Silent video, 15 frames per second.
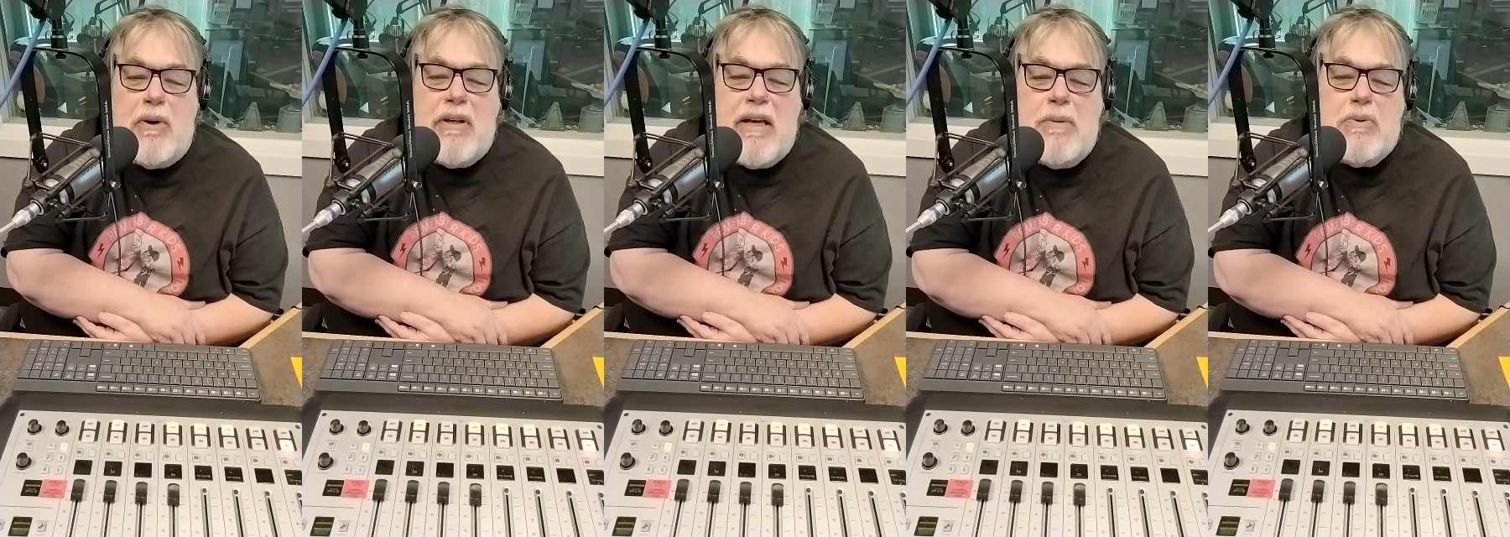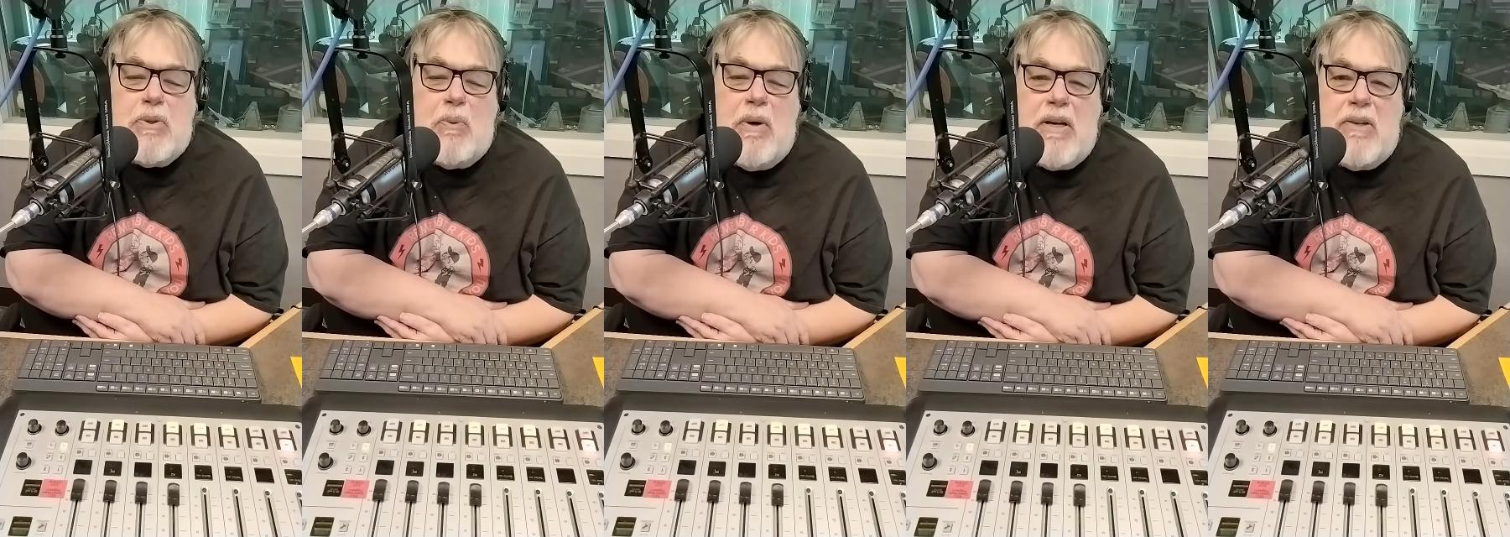it keeps
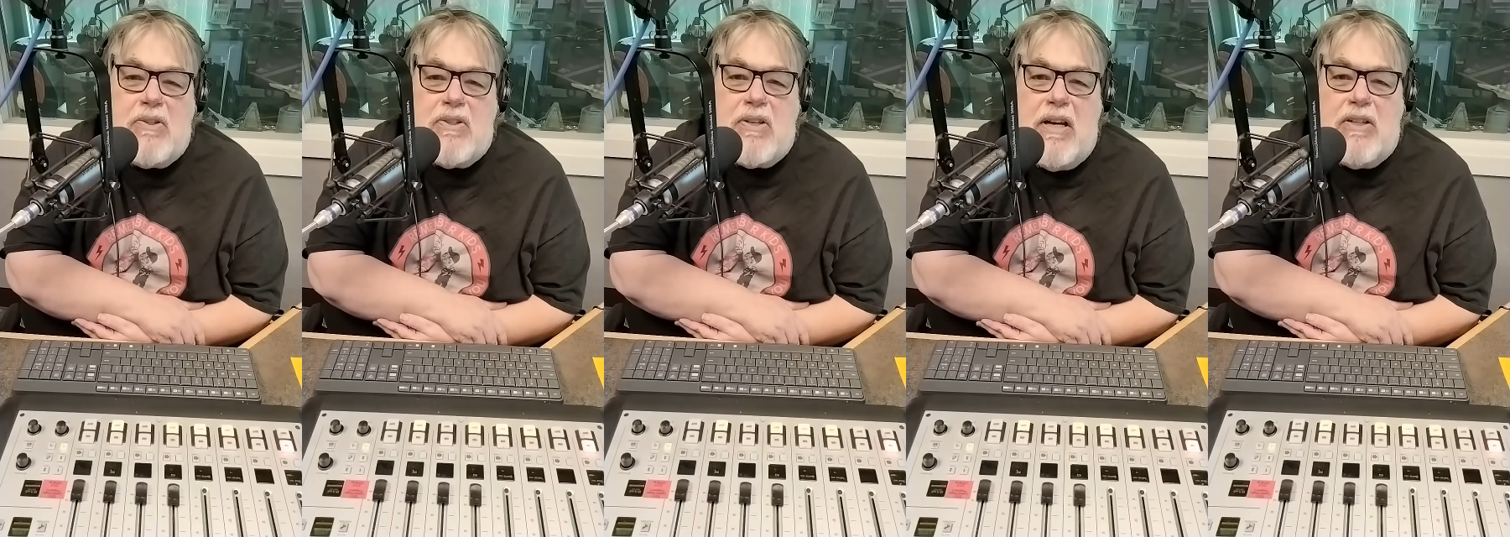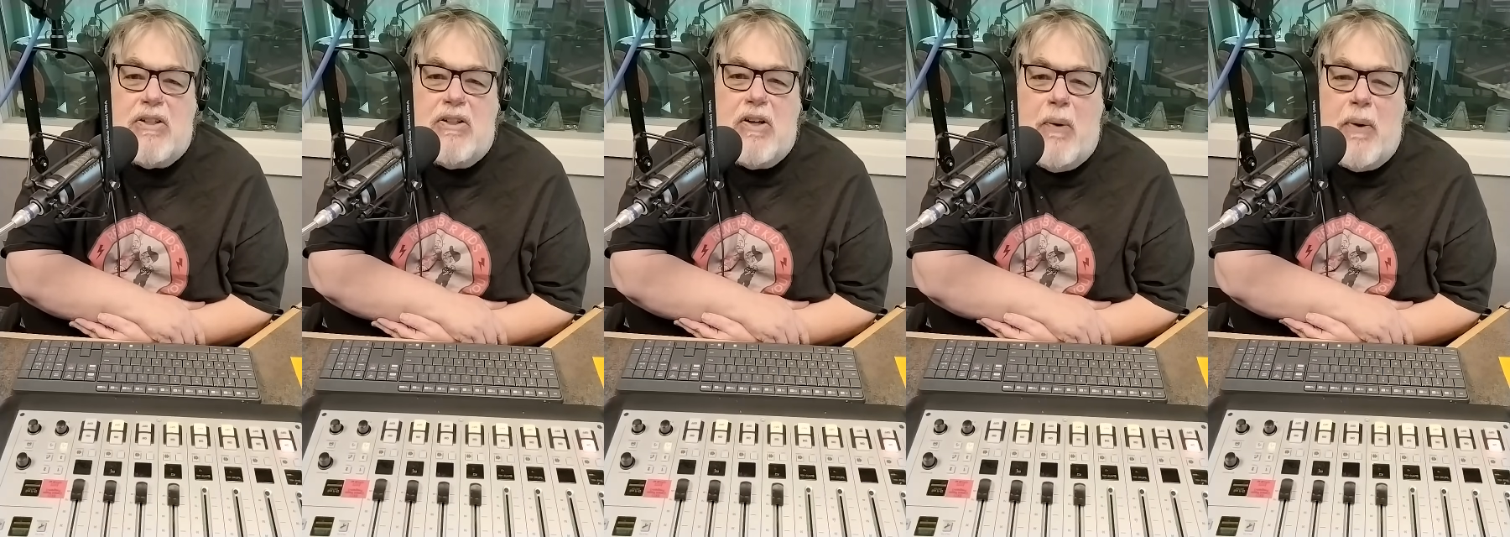the radio
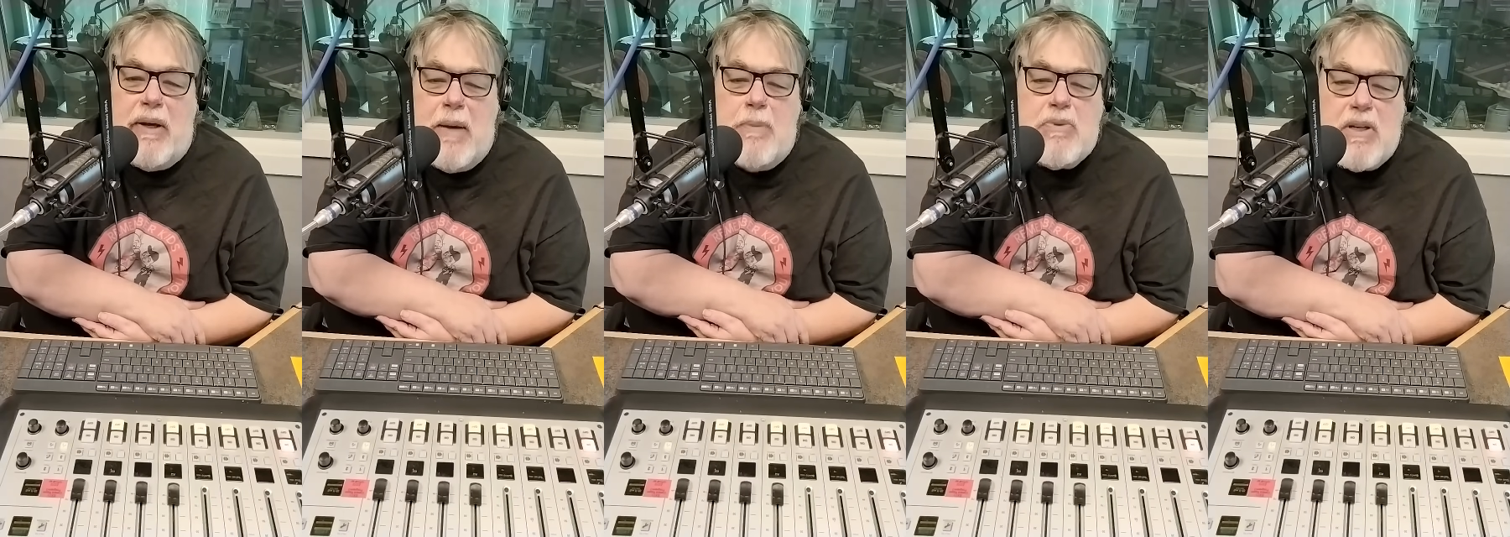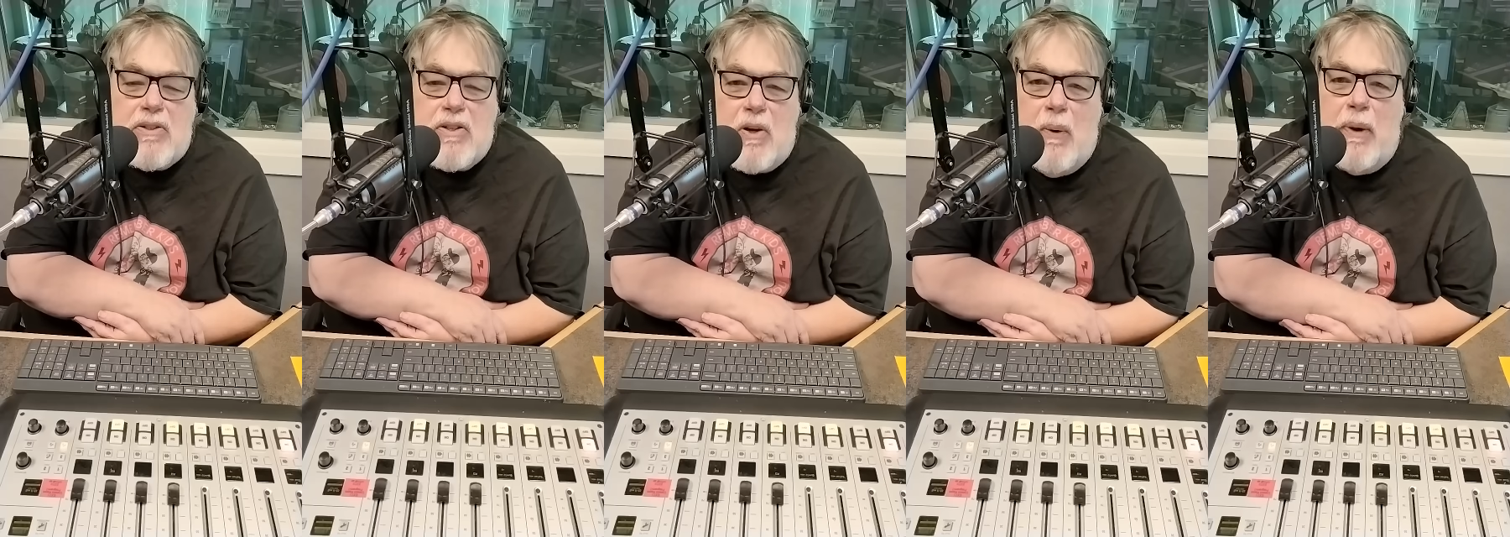station going, keeps
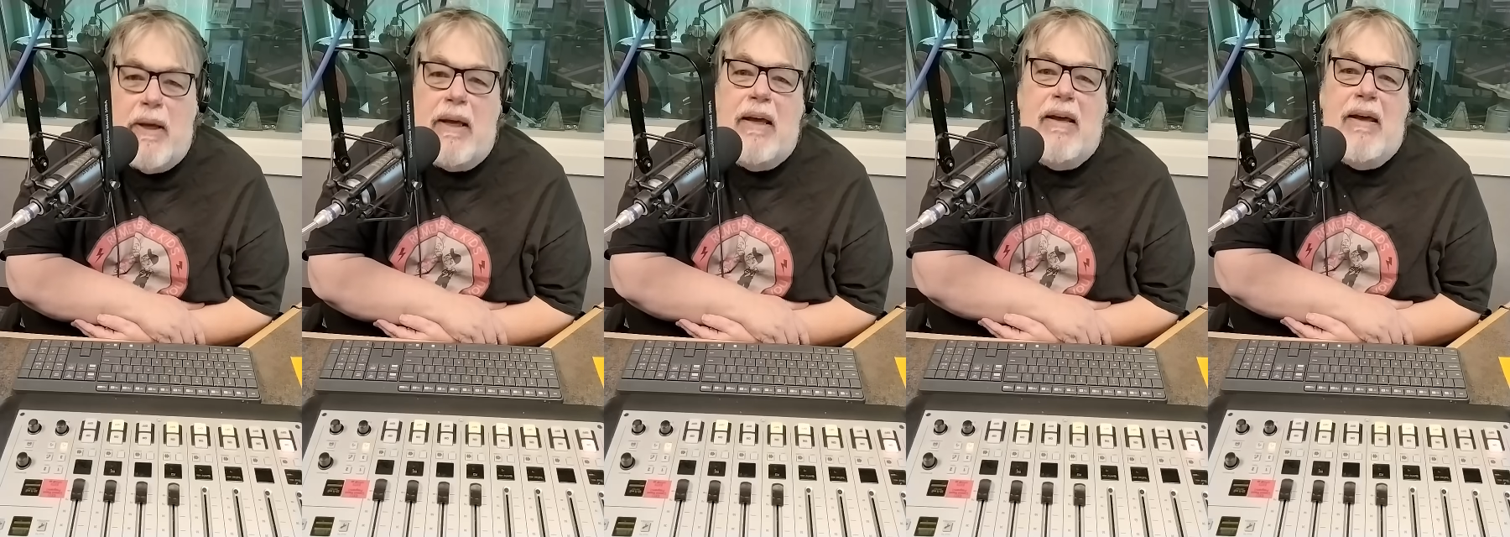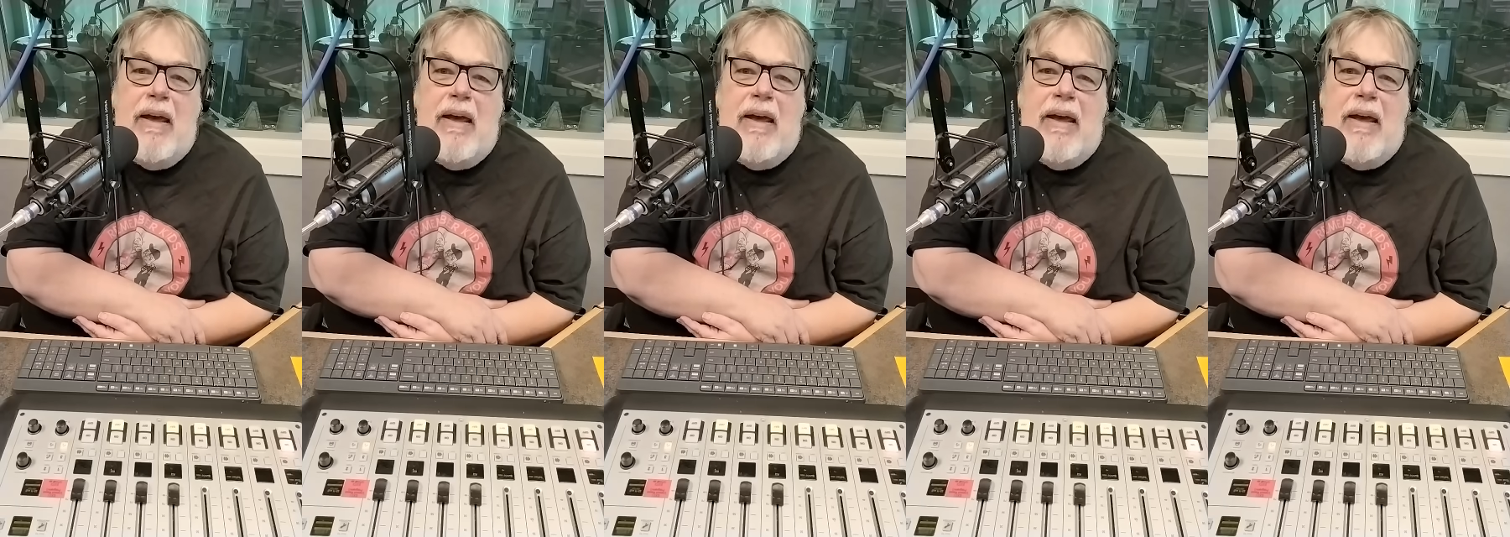us going,